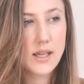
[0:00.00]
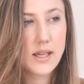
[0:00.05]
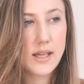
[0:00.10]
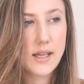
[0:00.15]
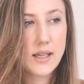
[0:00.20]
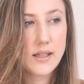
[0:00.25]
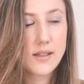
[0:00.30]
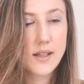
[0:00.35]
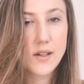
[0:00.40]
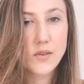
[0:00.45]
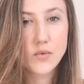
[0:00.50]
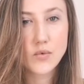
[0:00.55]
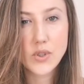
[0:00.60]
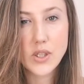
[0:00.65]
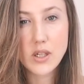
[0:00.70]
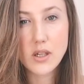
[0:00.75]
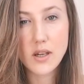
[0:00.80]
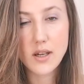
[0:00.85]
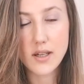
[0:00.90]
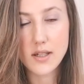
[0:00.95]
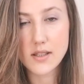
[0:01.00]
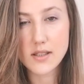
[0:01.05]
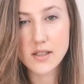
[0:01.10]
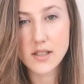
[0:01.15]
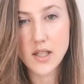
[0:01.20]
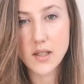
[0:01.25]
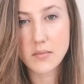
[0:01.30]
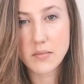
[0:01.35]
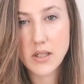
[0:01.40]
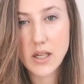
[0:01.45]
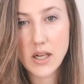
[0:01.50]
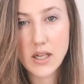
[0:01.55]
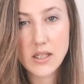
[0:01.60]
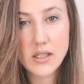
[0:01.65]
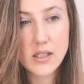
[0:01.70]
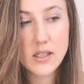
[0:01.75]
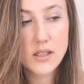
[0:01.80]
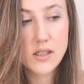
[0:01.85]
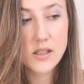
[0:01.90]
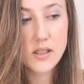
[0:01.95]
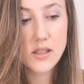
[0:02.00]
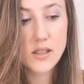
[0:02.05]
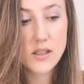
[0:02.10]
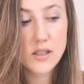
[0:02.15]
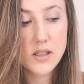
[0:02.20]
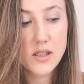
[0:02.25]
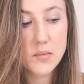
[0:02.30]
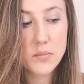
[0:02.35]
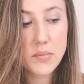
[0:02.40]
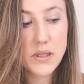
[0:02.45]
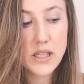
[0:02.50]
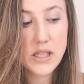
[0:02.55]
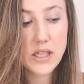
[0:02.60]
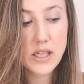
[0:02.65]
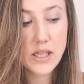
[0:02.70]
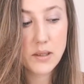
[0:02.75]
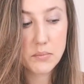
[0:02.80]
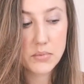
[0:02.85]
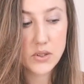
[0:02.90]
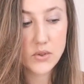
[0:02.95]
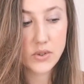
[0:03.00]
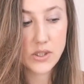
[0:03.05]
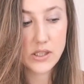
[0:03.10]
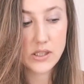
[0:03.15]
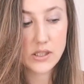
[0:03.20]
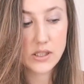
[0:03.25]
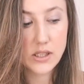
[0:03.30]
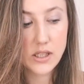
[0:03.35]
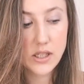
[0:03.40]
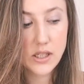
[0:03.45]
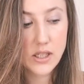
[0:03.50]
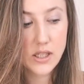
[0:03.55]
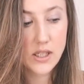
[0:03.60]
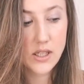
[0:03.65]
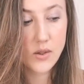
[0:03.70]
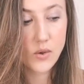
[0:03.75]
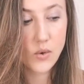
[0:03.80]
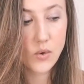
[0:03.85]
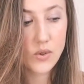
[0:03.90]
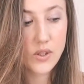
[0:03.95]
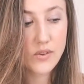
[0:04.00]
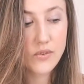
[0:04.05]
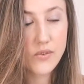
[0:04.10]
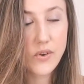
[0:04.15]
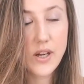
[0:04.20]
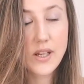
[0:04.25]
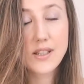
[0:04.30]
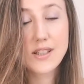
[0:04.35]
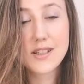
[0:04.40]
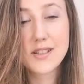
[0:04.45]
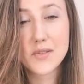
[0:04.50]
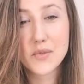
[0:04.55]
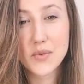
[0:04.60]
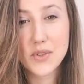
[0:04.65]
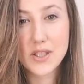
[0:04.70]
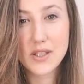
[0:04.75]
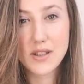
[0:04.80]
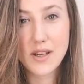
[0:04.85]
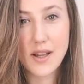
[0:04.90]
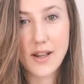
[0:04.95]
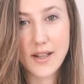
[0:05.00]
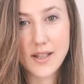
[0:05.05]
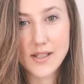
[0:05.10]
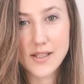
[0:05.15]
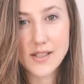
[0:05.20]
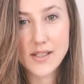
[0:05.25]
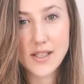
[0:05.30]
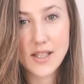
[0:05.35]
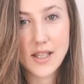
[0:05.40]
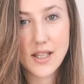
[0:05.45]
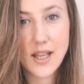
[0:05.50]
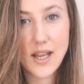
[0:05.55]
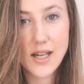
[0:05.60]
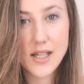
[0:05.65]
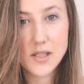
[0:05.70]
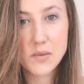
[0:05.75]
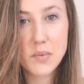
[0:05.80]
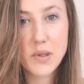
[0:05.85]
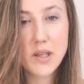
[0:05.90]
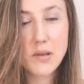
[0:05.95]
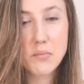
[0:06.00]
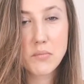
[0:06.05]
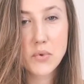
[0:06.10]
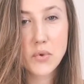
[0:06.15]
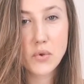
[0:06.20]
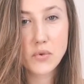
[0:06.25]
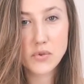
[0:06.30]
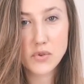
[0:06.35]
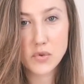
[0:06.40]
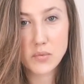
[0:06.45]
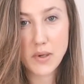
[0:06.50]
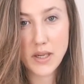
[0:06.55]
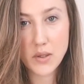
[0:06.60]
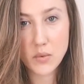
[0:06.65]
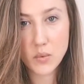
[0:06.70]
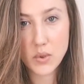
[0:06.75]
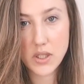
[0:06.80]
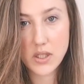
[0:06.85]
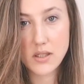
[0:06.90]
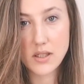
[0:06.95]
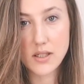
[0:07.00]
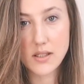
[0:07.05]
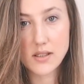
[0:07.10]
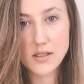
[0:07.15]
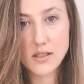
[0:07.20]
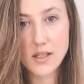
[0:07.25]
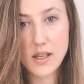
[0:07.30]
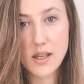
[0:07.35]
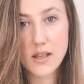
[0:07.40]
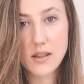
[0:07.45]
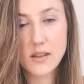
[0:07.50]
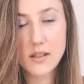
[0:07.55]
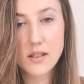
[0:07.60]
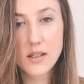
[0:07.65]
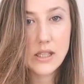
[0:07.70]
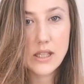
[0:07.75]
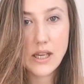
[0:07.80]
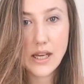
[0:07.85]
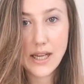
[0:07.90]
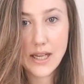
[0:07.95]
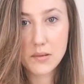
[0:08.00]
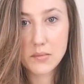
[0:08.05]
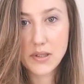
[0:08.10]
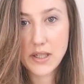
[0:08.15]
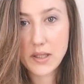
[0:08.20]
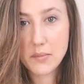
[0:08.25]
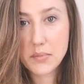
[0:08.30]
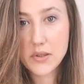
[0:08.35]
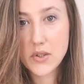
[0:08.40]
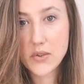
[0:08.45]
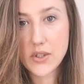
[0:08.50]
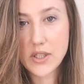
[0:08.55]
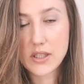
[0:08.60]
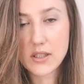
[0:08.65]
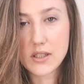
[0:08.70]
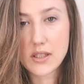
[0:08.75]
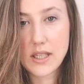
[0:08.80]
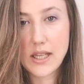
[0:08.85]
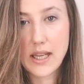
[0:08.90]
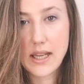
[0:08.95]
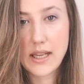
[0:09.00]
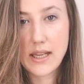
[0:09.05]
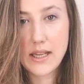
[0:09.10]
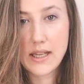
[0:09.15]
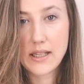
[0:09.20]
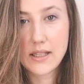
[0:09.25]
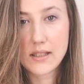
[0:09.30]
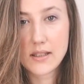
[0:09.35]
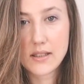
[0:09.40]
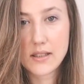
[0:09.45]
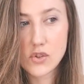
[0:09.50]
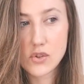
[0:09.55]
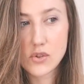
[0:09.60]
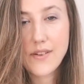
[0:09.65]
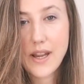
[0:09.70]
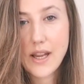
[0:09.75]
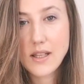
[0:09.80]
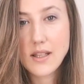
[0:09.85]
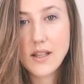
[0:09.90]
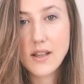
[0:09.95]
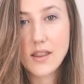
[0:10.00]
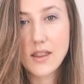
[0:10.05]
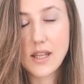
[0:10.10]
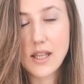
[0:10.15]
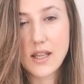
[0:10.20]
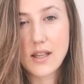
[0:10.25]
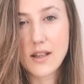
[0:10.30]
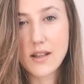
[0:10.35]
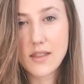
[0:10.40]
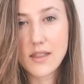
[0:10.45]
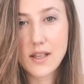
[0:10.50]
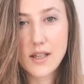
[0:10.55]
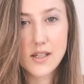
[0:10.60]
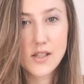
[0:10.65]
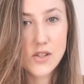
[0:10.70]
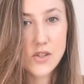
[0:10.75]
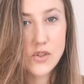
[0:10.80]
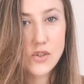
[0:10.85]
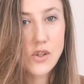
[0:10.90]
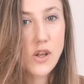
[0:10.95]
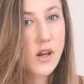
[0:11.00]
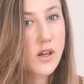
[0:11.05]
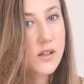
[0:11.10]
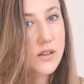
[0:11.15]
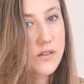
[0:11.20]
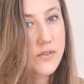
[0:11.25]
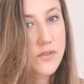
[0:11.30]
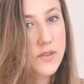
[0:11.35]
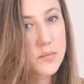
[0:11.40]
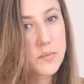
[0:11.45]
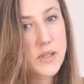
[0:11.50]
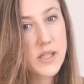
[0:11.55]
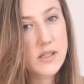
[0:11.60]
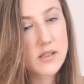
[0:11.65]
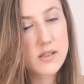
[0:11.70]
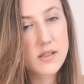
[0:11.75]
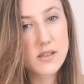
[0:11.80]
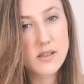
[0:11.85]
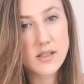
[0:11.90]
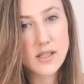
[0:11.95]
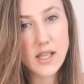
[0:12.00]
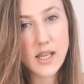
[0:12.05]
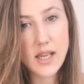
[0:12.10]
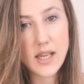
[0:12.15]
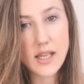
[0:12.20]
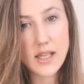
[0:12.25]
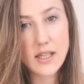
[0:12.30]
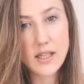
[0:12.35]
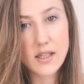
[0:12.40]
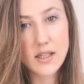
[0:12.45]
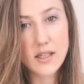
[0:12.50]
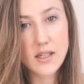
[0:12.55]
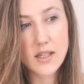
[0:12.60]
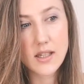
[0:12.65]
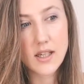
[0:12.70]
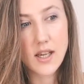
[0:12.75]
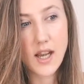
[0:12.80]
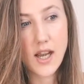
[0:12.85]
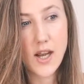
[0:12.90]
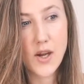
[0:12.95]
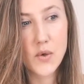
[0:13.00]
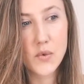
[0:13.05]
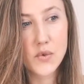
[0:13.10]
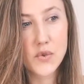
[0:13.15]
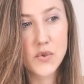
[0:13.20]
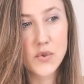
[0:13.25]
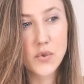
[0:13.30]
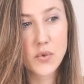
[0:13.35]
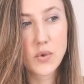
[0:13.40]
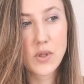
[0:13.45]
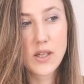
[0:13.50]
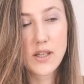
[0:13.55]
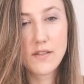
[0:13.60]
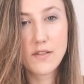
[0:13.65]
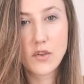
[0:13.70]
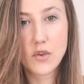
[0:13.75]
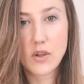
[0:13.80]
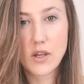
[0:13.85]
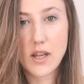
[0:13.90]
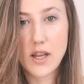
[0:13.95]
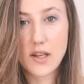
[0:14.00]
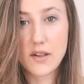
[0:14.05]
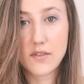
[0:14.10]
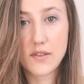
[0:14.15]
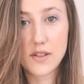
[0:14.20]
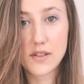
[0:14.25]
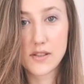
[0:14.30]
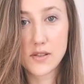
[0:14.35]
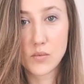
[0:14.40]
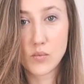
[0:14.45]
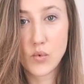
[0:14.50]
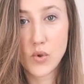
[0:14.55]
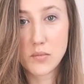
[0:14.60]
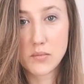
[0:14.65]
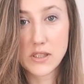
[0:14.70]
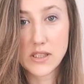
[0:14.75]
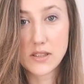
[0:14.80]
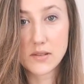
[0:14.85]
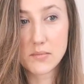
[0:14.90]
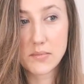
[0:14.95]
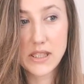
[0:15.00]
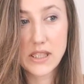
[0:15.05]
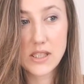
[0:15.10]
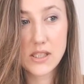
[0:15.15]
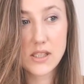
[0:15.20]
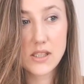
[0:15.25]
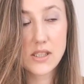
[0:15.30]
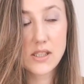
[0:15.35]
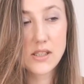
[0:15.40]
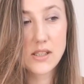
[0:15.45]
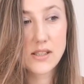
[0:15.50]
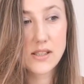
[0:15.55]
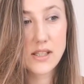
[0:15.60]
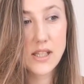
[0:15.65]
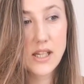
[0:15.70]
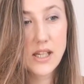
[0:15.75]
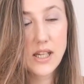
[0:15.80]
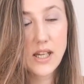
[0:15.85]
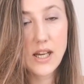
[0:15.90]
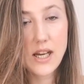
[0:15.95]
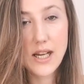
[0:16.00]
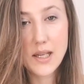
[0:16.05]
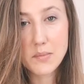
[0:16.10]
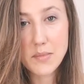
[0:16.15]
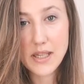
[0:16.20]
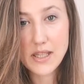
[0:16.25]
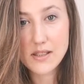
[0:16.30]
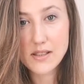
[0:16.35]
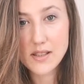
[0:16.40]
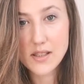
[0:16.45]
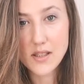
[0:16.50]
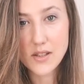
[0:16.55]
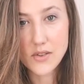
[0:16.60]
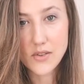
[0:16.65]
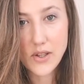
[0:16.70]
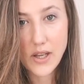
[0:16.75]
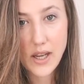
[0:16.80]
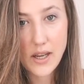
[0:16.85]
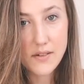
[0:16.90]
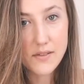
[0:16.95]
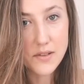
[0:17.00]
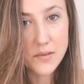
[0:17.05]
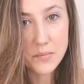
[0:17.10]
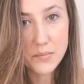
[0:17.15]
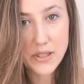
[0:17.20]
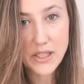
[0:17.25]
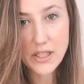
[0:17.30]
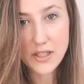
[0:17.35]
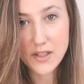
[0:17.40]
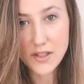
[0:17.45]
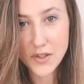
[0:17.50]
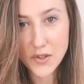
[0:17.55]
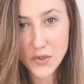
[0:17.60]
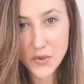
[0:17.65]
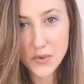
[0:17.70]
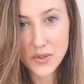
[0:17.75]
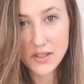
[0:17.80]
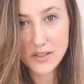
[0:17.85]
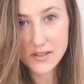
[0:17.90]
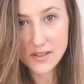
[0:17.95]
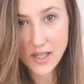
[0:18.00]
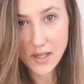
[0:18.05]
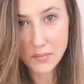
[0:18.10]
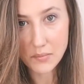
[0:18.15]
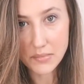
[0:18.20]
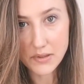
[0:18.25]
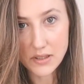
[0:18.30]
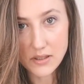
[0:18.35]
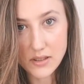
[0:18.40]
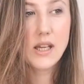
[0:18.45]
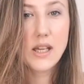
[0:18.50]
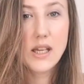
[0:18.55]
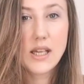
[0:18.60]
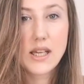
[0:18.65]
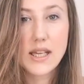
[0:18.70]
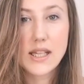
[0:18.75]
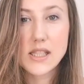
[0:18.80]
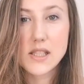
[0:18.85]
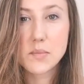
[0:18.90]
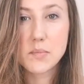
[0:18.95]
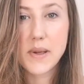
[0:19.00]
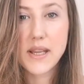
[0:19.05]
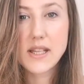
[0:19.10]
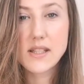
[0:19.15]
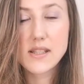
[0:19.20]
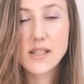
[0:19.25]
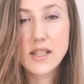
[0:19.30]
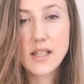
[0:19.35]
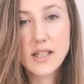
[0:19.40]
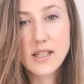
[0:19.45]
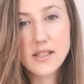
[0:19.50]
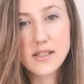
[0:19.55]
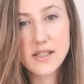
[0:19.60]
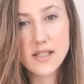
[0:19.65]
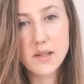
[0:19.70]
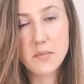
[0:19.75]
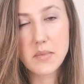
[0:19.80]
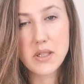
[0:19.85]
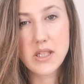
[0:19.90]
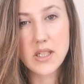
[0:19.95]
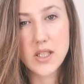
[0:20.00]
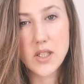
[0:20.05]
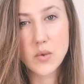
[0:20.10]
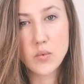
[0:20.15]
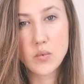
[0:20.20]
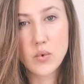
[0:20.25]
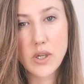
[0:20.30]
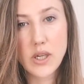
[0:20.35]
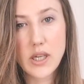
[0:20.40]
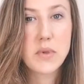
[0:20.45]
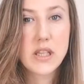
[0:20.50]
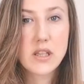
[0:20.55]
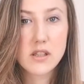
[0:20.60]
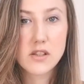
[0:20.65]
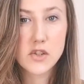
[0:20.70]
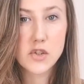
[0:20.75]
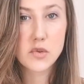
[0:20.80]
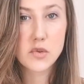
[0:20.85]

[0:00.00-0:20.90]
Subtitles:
And I realized I'm kind of a big hypocrite. Or if I didn't realize, it has been brought to my awareness that I'm a hypocrite. And anything, there's not for me to say how to live your life as a woman, because I myself haven't been a good example. It's basically similar with a